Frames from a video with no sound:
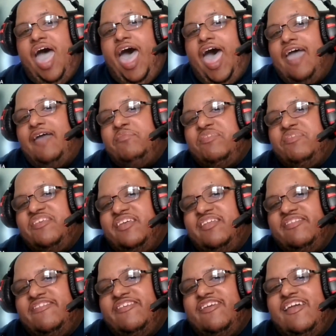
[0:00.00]
I've seen
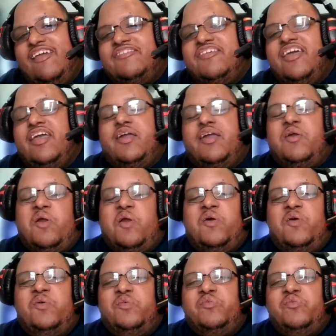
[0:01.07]
CSA
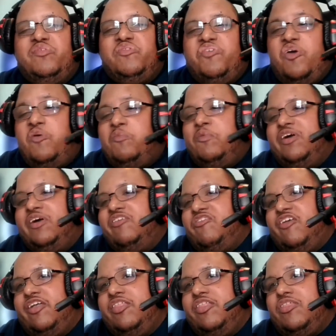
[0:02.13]
grow so much,
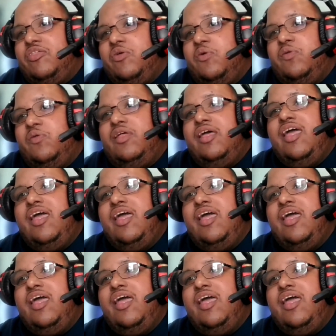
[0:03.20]
and so